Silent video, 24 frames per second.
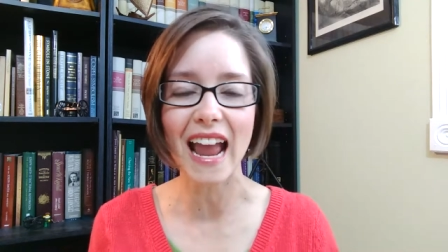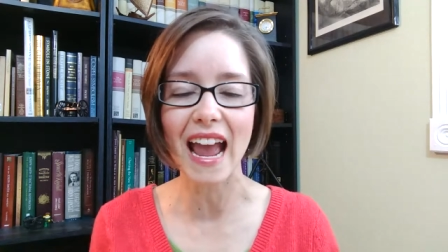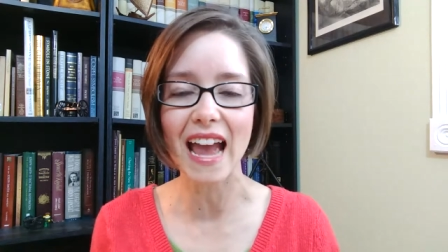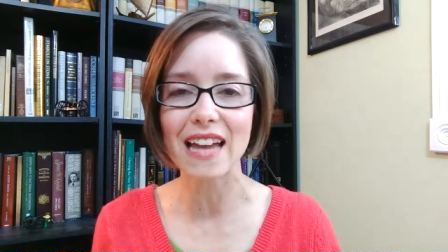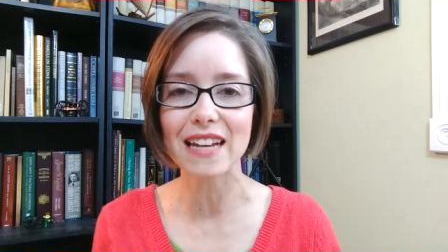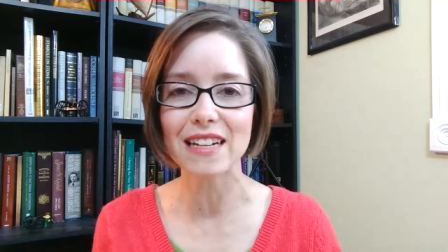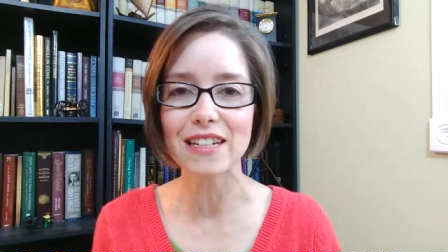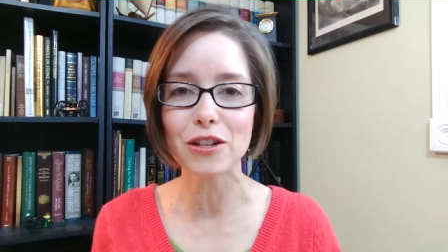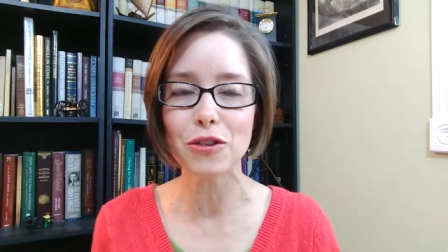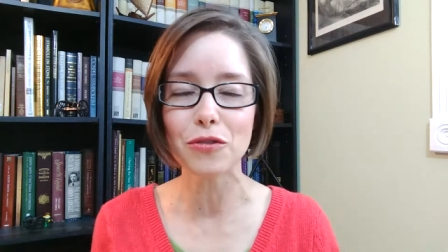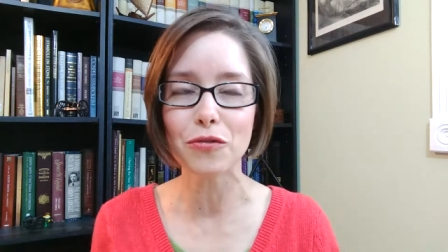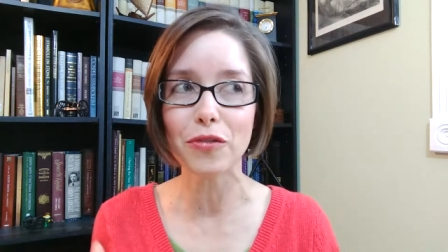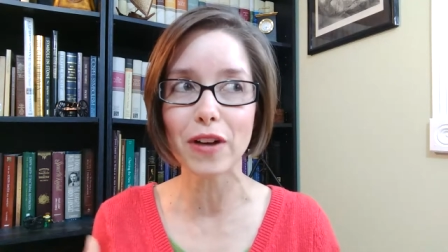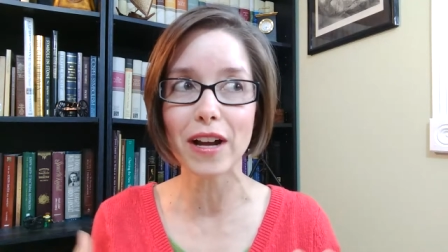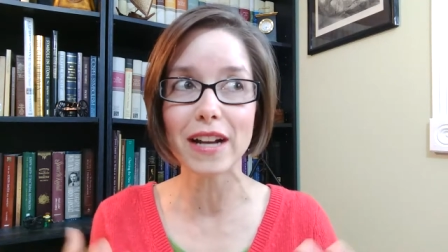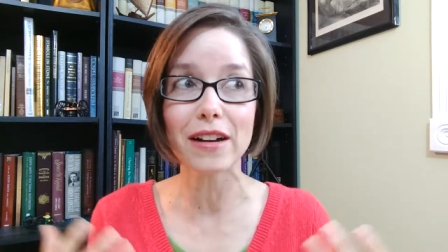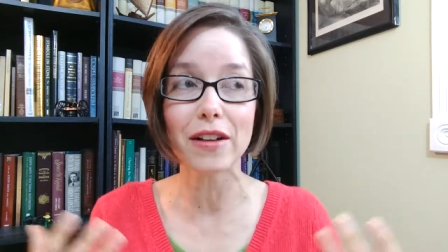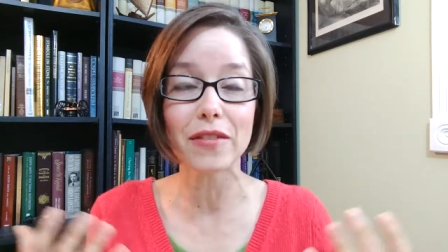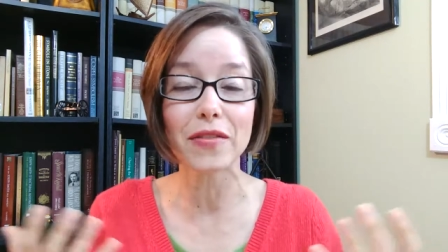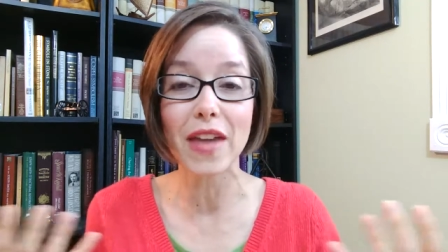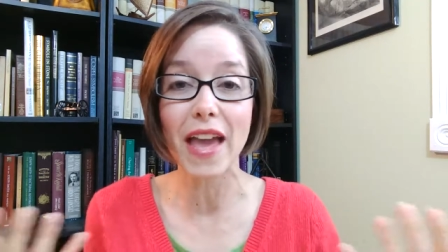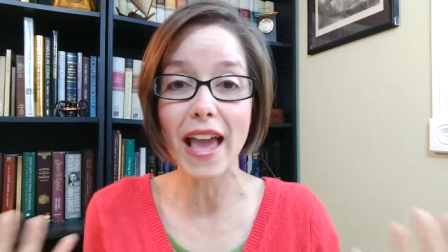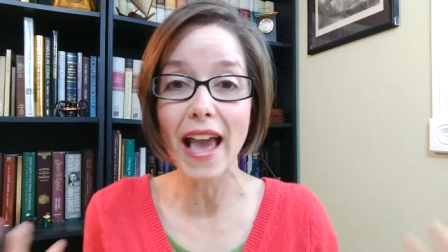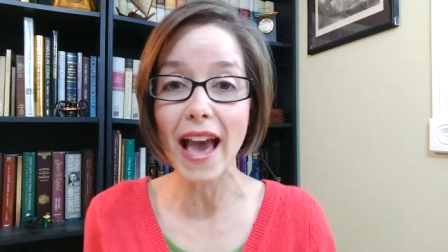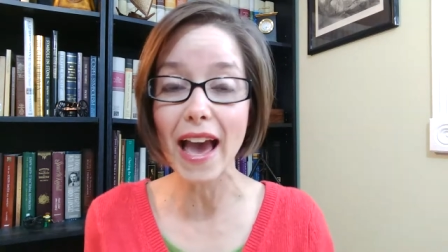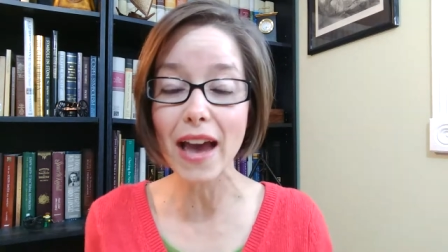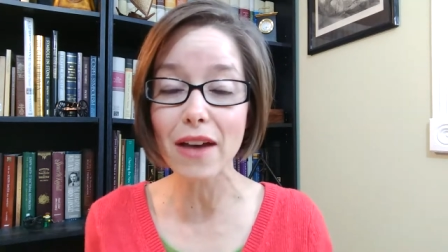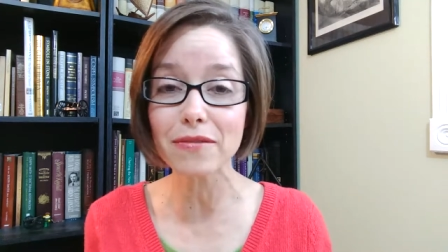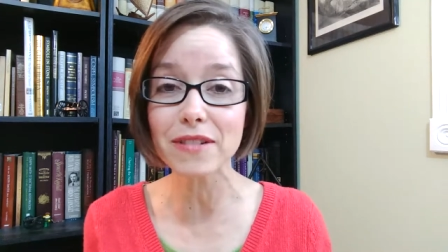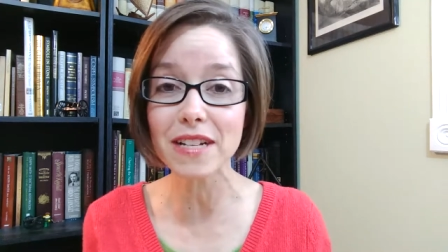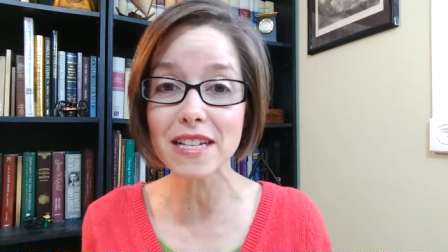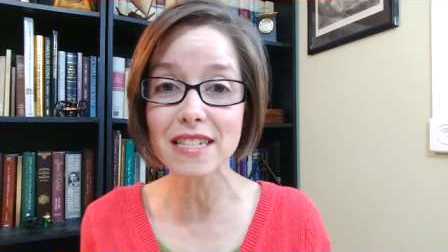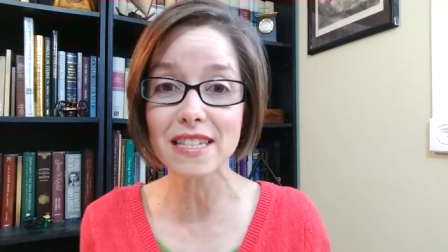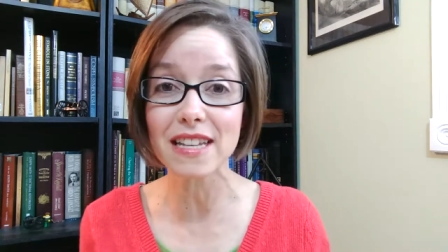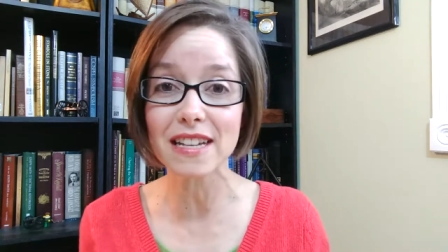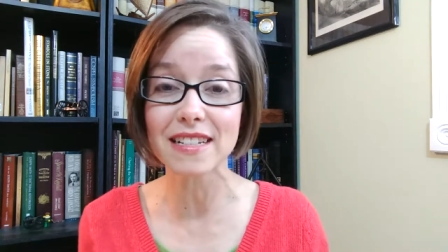and you find out they have
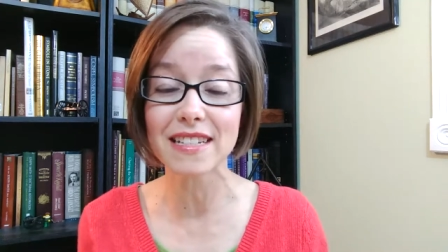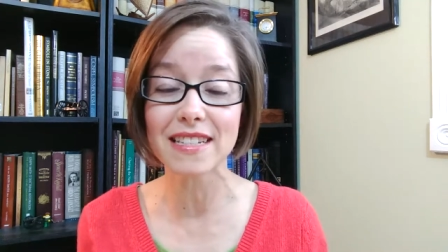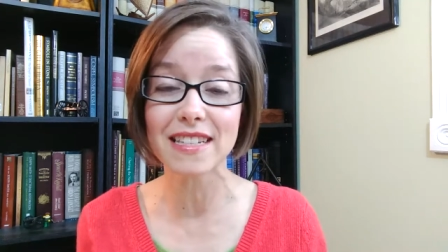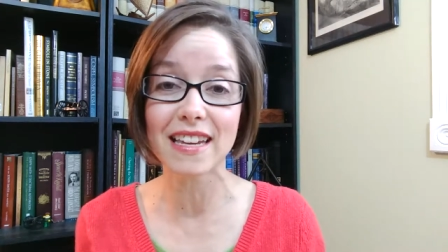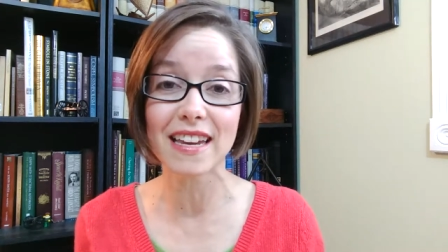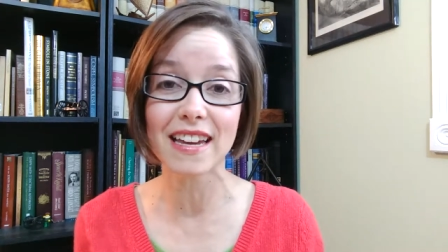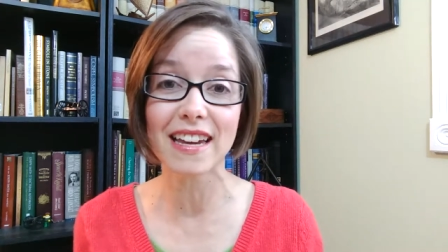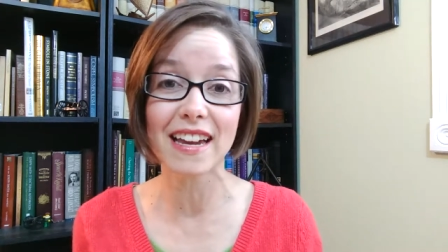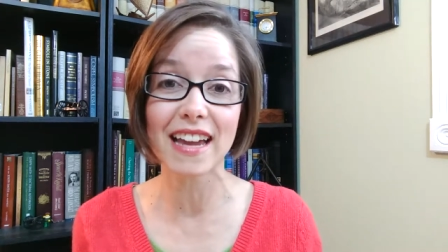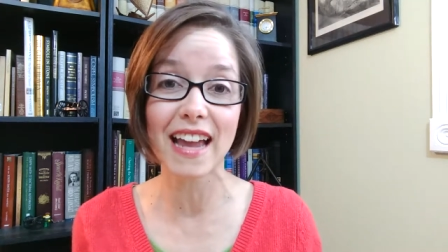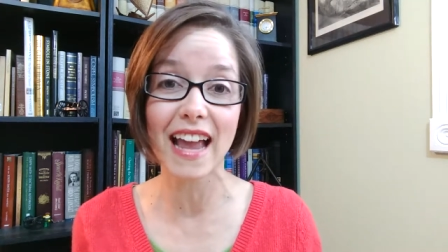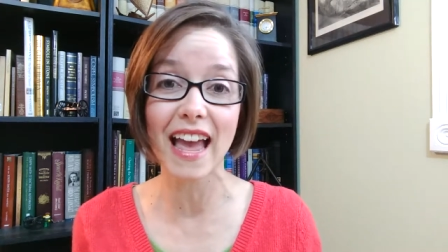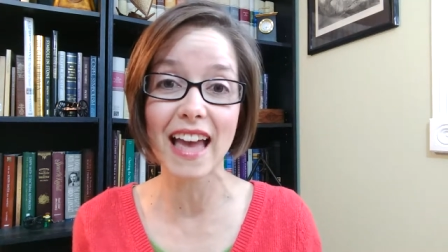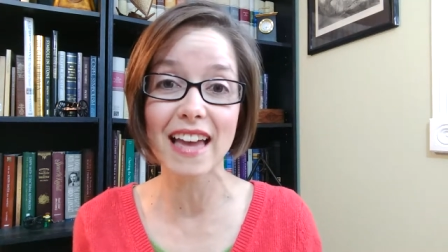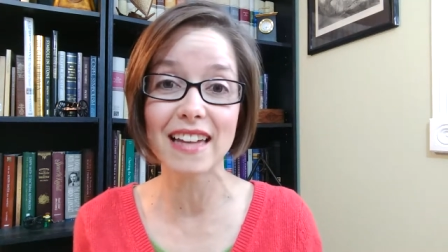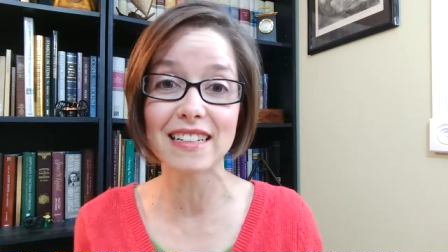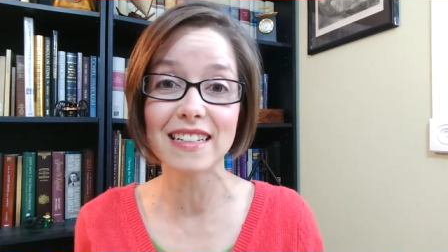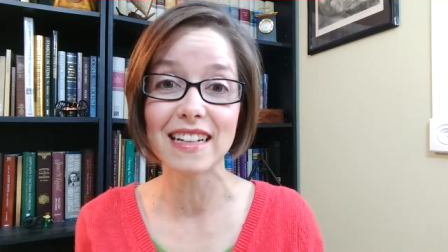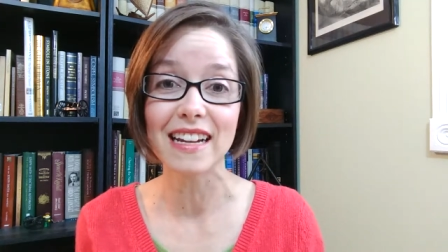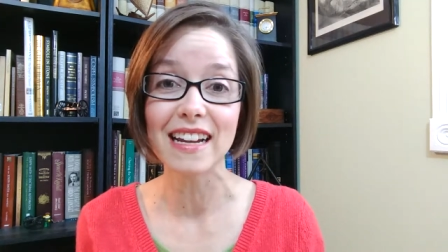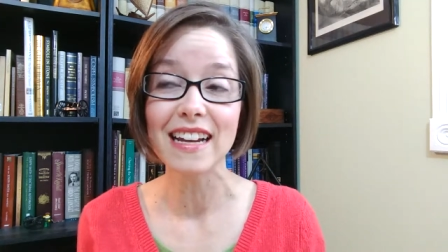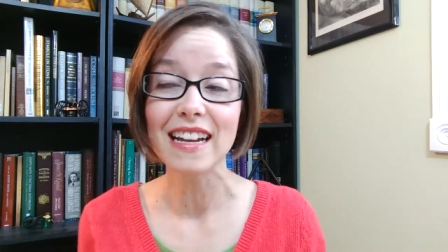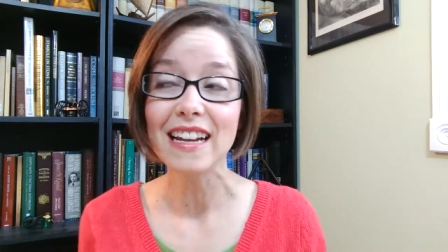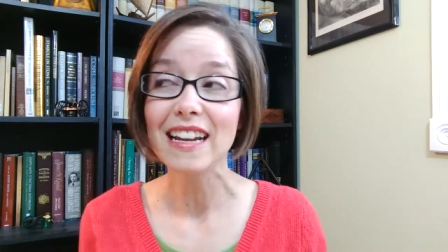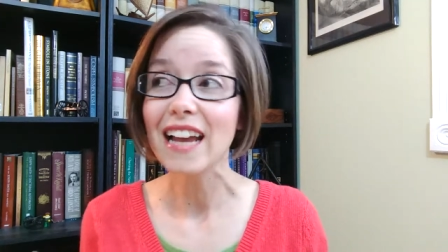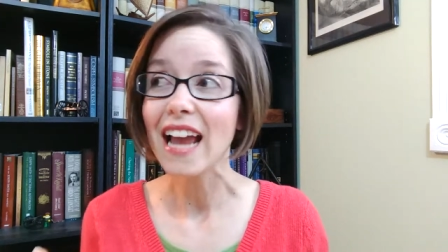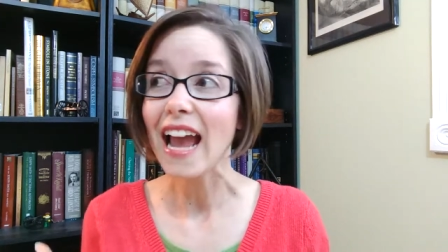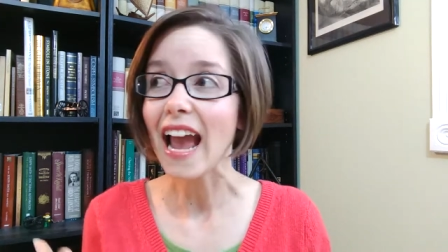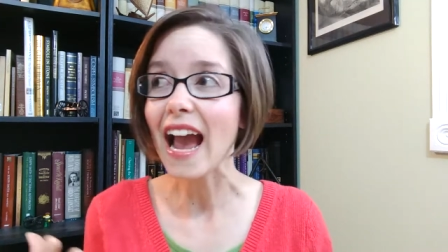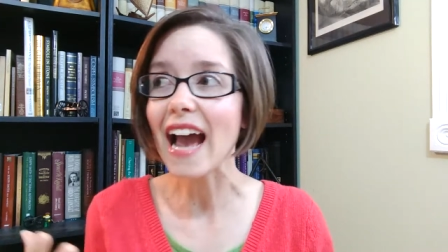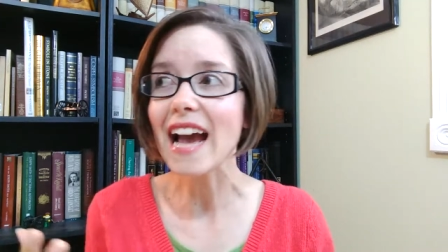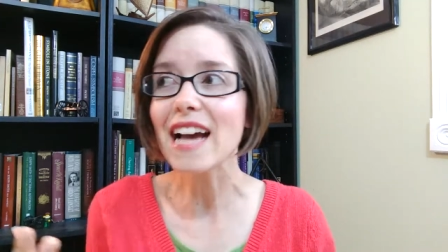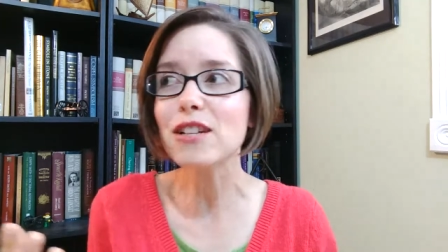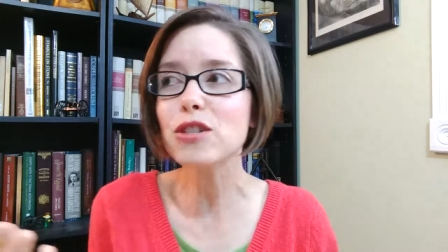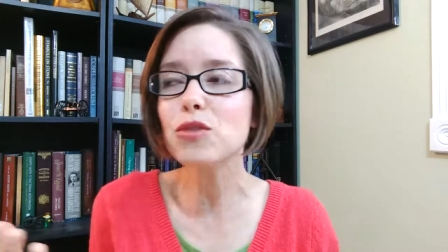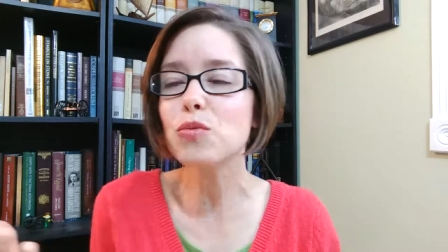dyslexia. And
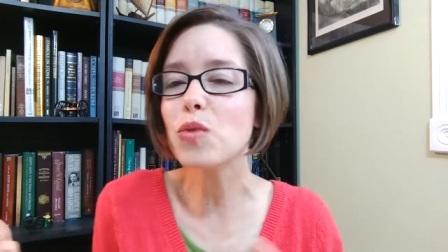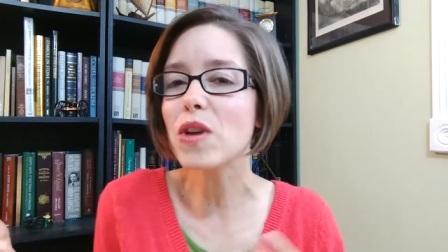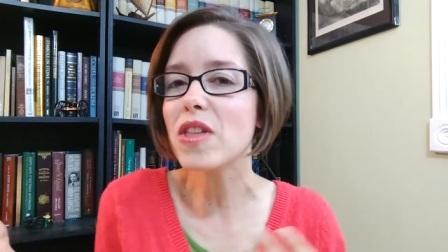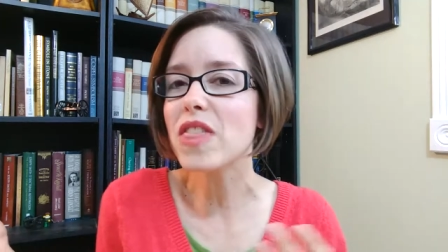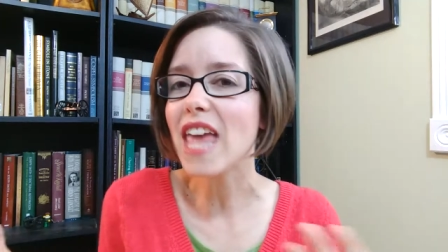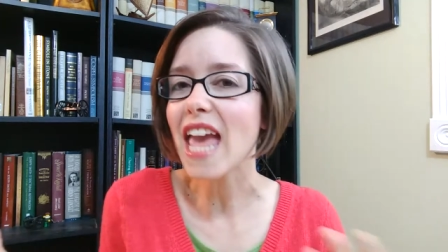as with